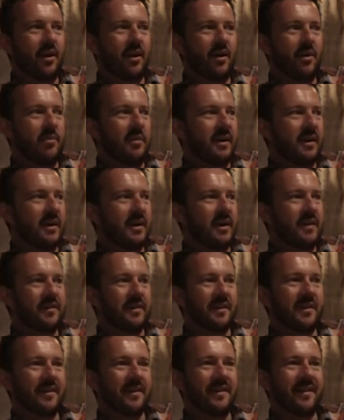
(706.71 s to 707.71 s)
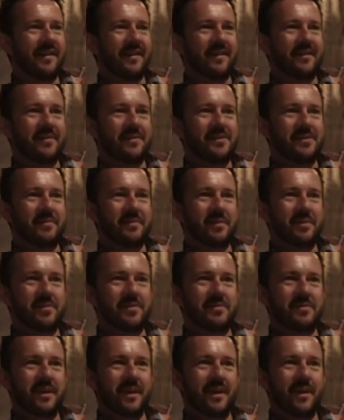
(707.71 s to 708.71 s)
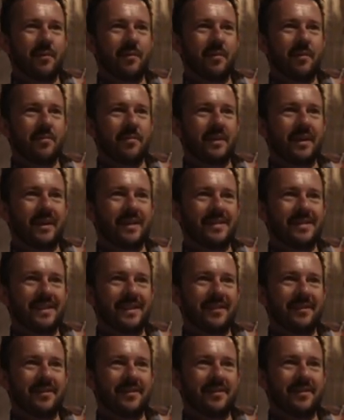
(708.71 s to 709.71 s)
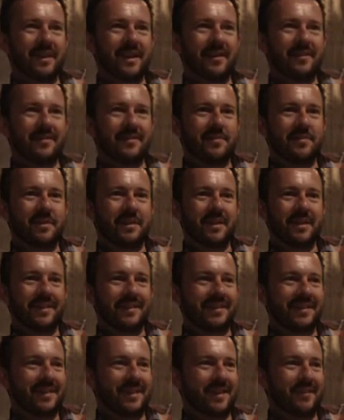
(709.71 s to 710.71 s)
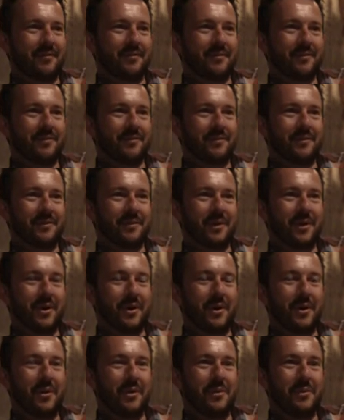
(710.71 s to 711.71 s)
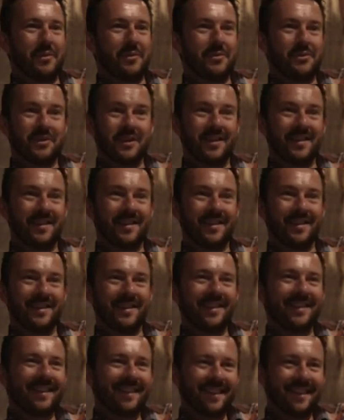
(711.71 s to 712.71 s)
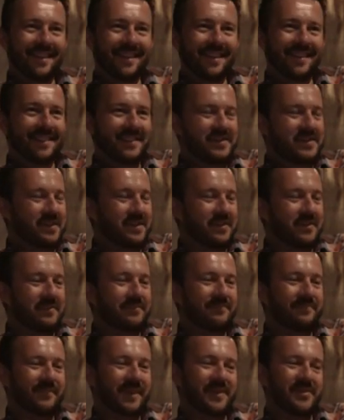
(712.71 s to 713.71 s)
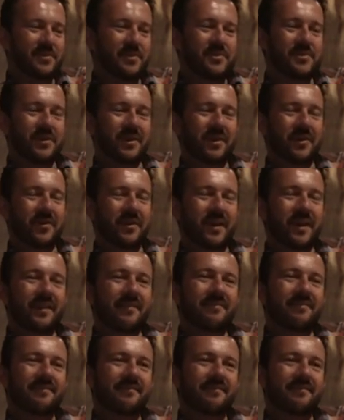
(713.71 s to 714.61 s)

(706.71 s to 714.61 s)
oh my God, the guy that was supposed to be helping me has now turned out to be evil dude. Oh shit. So that's what we're trying to create.